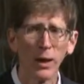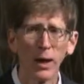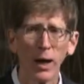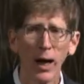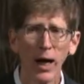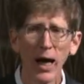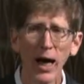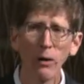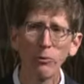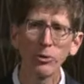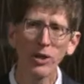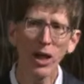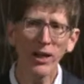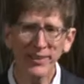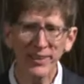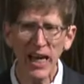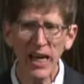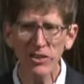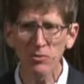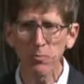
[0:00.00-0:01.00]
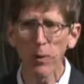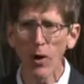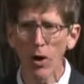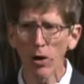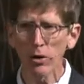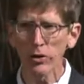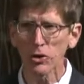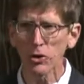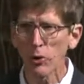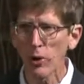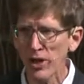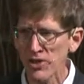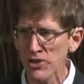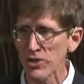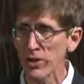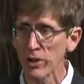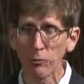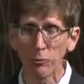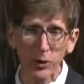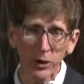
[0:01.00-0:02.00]
I would like to ask Paul a
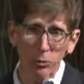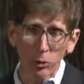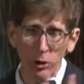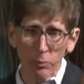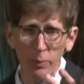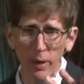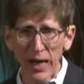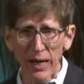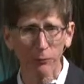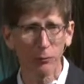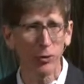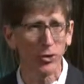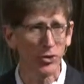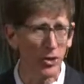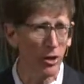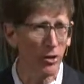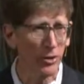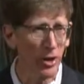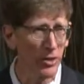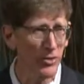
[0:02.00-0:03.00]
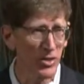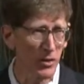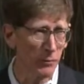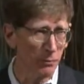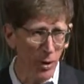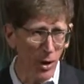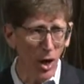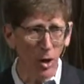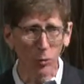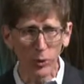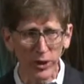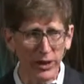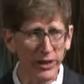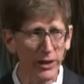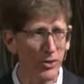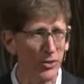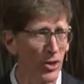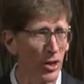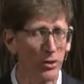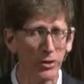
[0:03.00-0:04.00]
question. If we went back for donuts, if Paul would eat
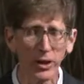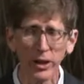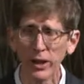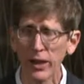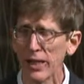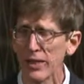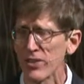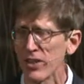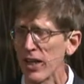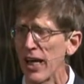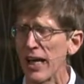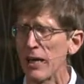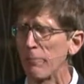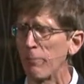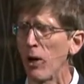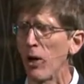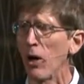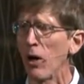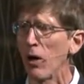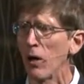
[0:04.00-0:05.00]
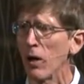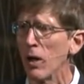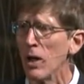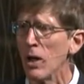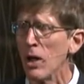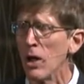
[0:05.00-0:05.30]
a donut, I'd say, hey, Paul,